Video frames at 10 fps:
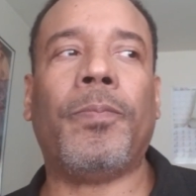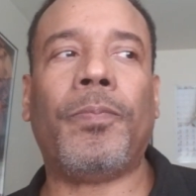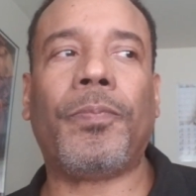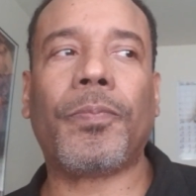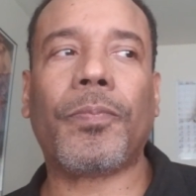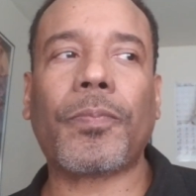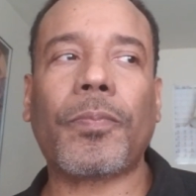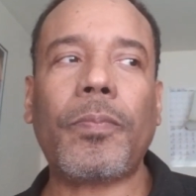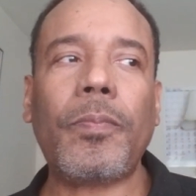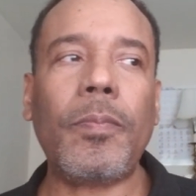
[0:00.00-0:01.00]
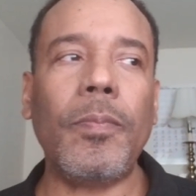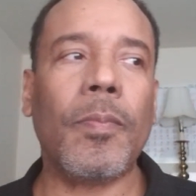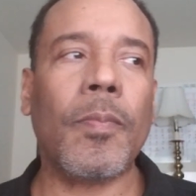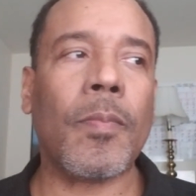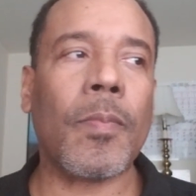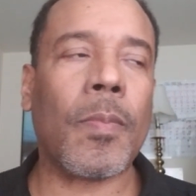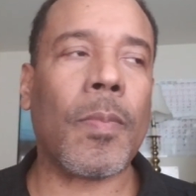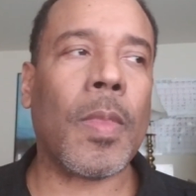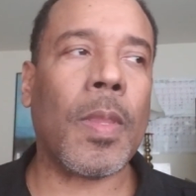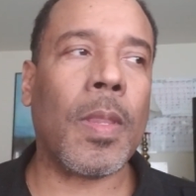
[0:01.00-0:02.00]

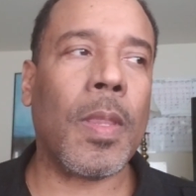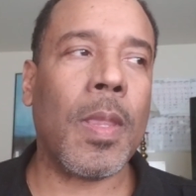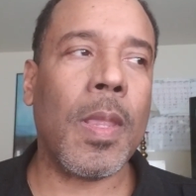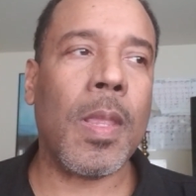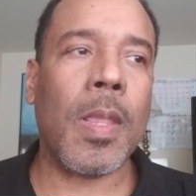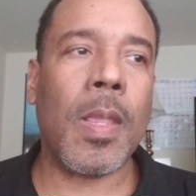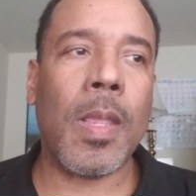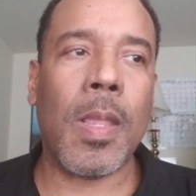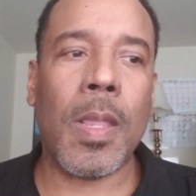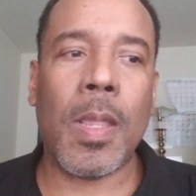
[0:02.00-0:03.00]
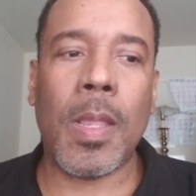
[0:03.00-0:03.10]
Nobody speaks.